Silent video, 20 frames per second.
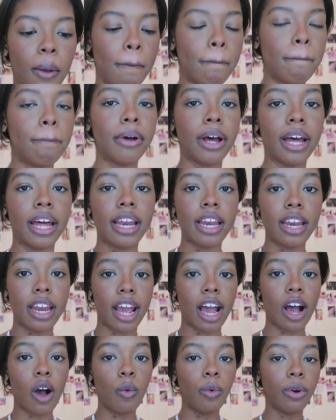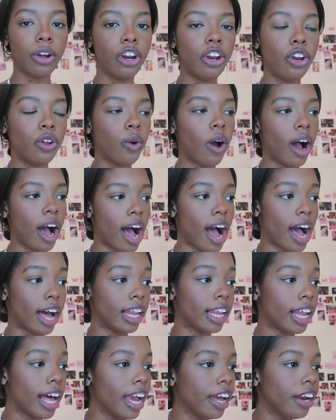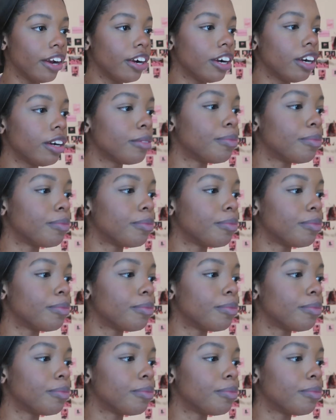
But now we're going to do highlighter.